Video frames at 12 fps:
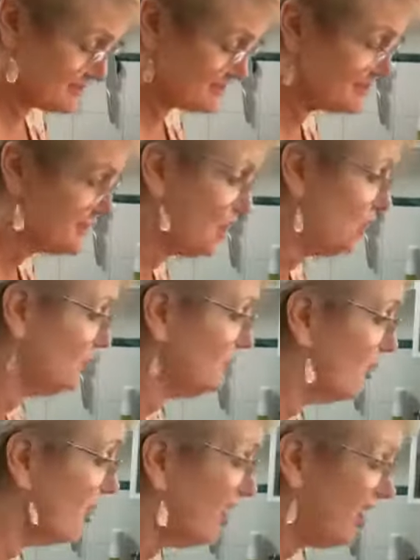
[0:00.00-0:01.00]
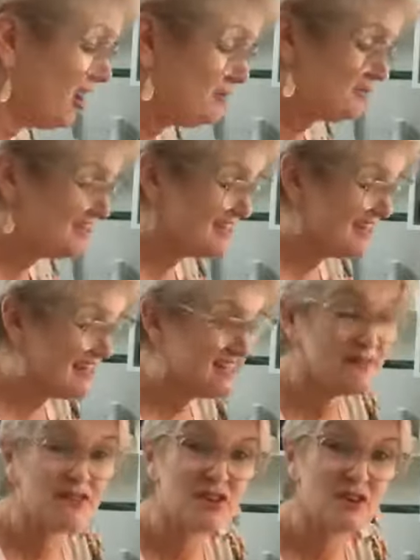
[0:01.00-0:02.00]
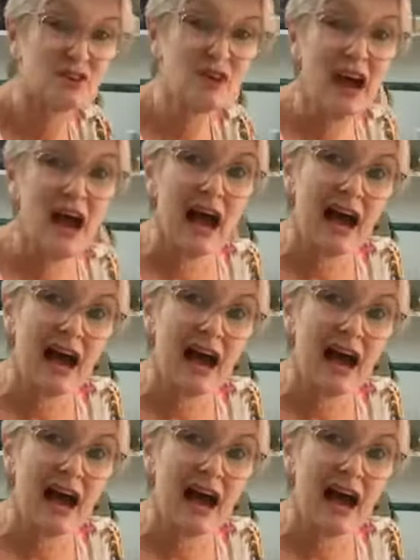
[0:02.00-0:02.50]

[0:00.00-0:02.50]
So I'm just going to give you